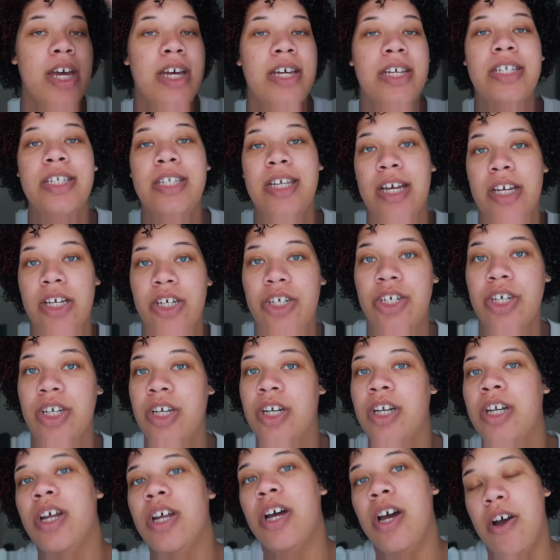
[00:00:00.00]

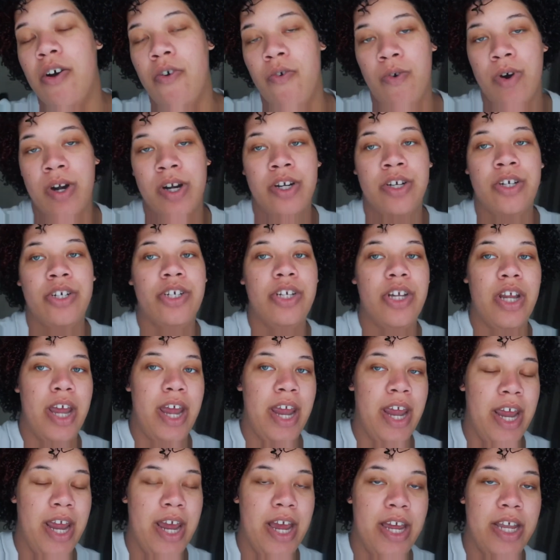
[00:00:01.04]
section orange,
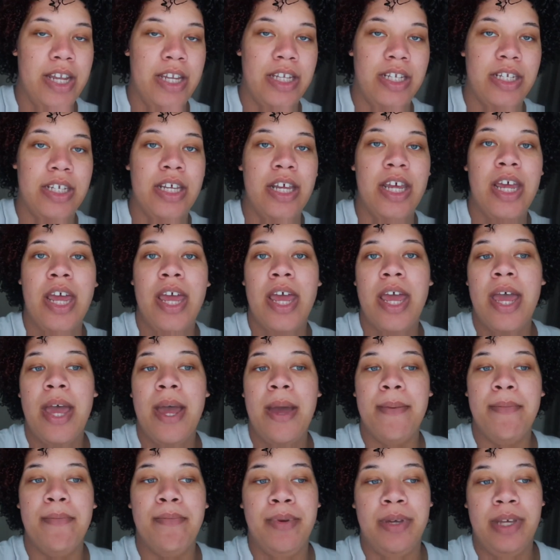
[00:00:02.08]
and
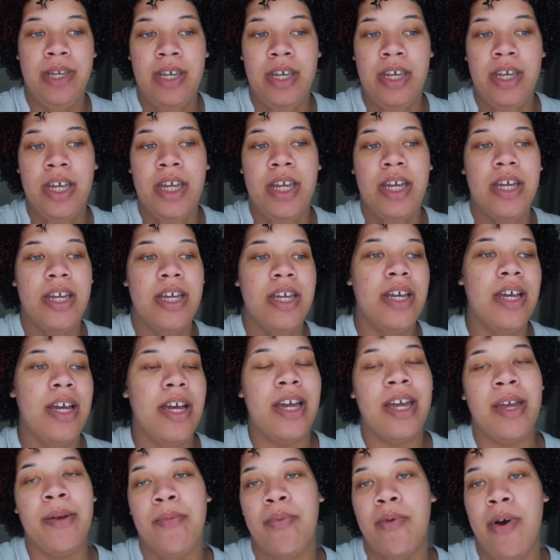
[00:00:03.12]
B,
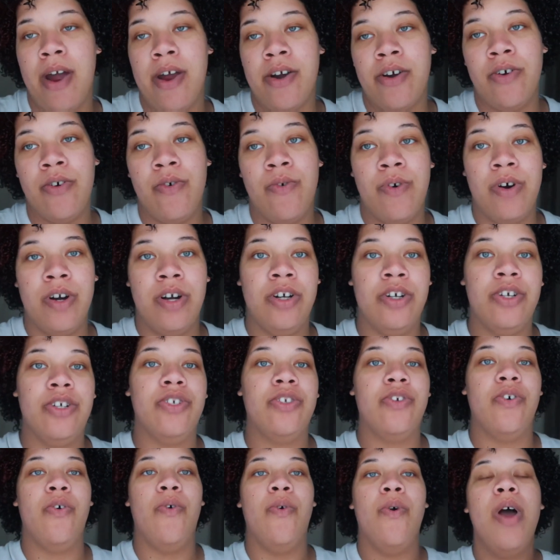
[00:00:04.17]
a brighter orange.
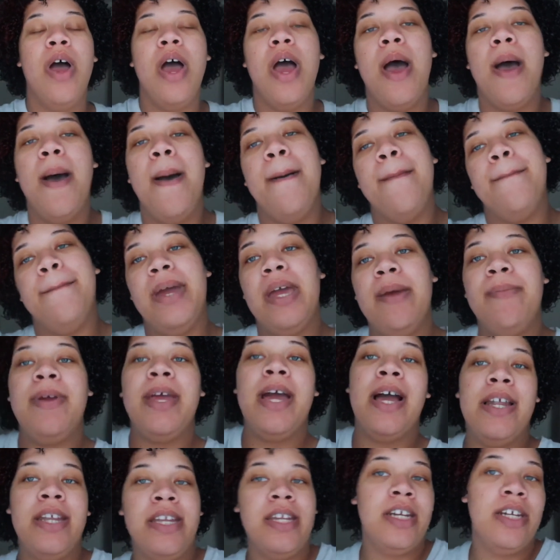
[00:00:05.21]
So maybe
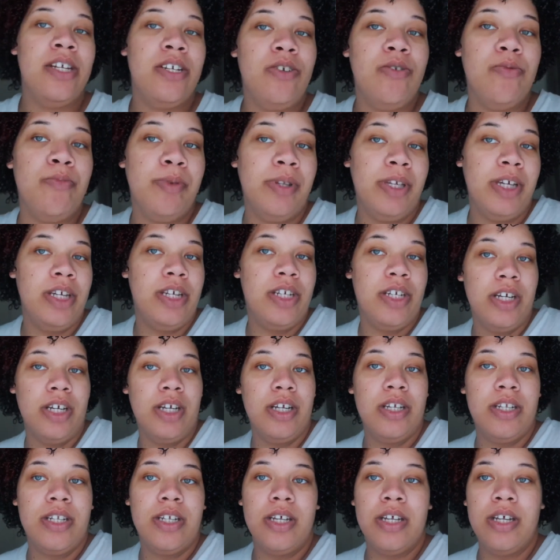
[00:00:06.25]
I needed to bleach
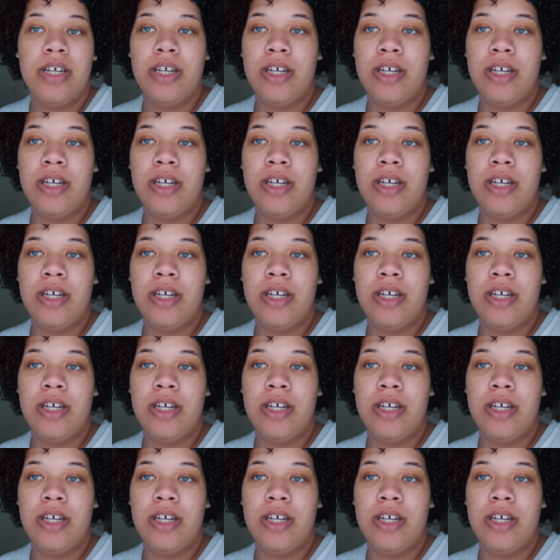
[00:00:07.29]
it,